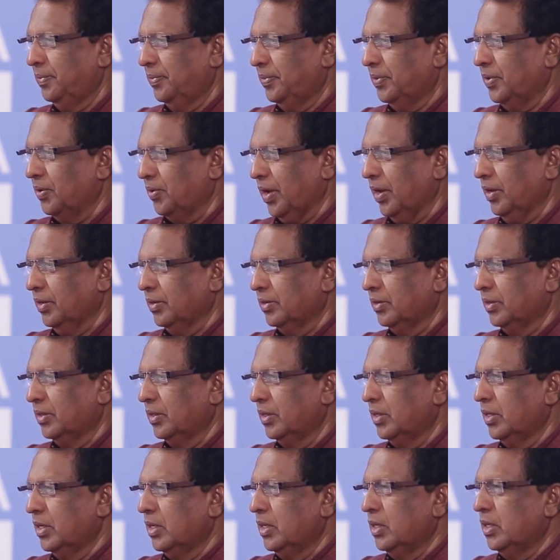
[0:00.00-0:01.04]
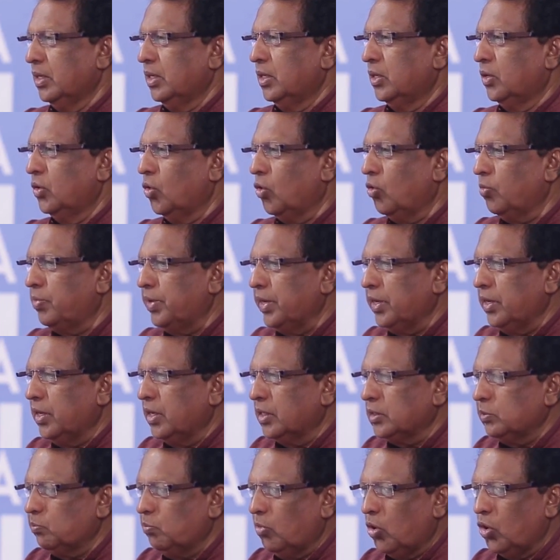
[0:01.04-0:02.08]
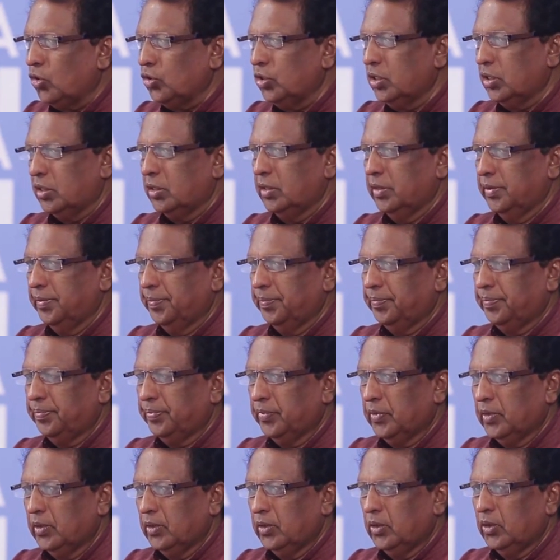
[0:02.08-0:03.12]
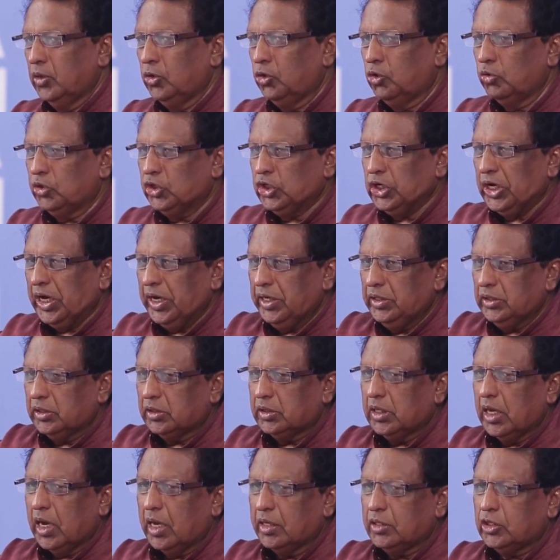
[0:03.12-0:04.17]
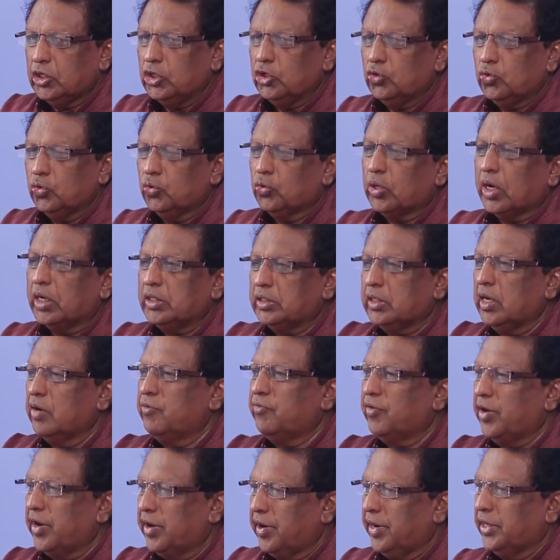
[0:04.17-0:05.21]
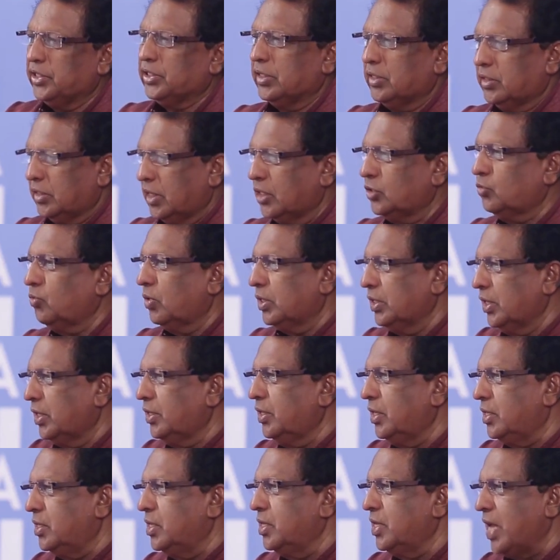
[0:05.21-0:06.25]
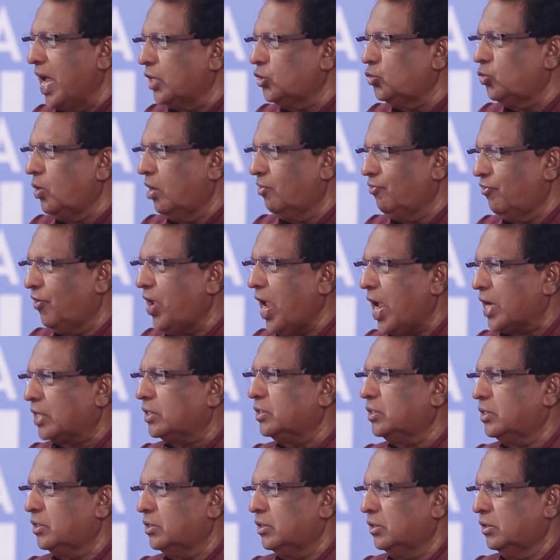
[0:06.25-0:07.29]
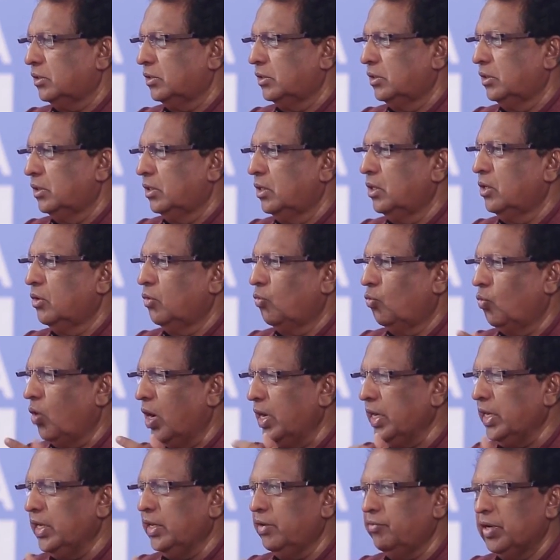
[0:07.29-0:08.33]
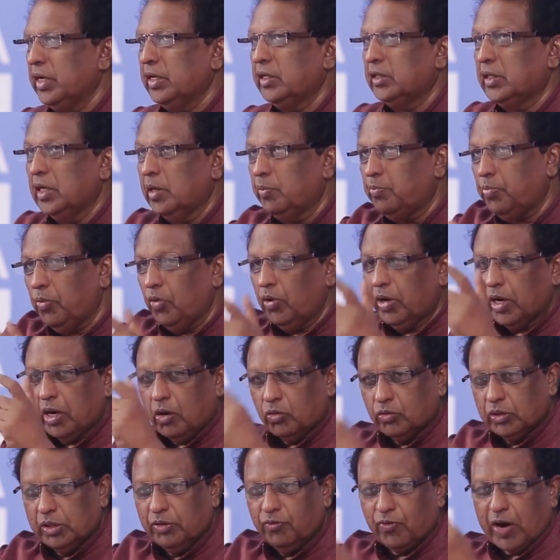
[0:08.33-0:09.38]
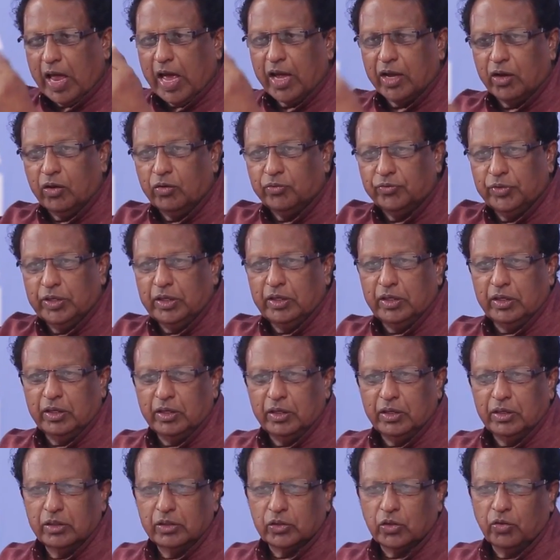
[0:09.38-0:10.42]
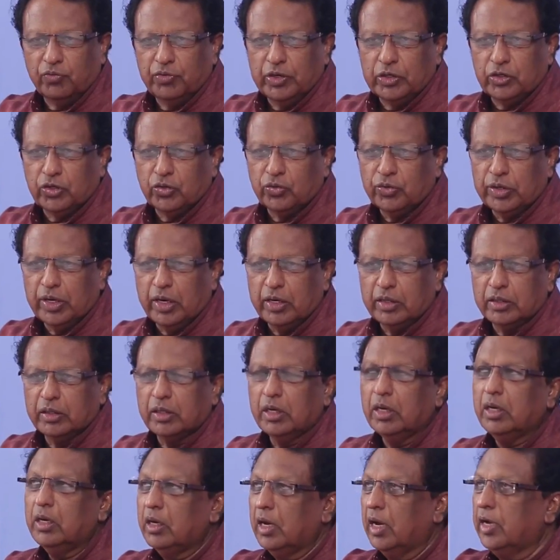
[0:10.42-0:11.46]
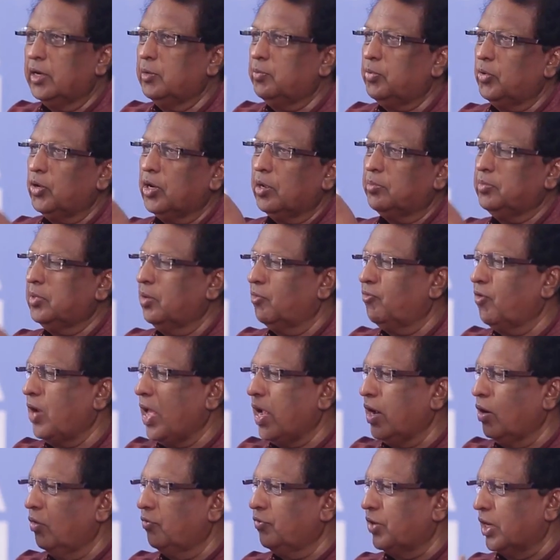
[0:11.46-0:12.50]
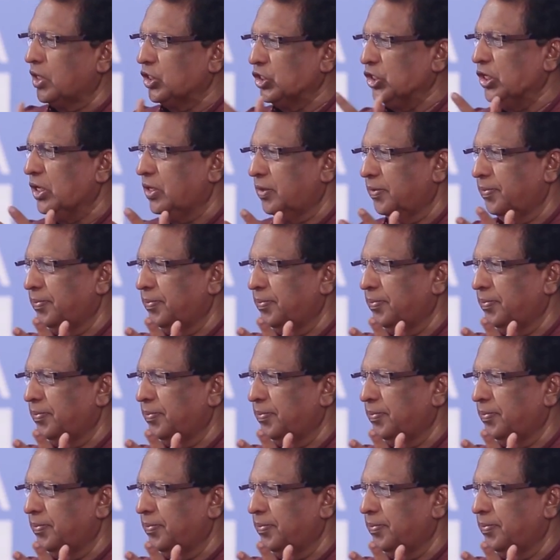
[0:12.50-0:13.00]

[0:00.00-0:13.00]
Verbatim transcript: Okay? Nobody has bothered to change that into Russian Federation. That's what they did. In actual fact, one evening they pulled out the flag of the Soviet Union and put up the flag of Russia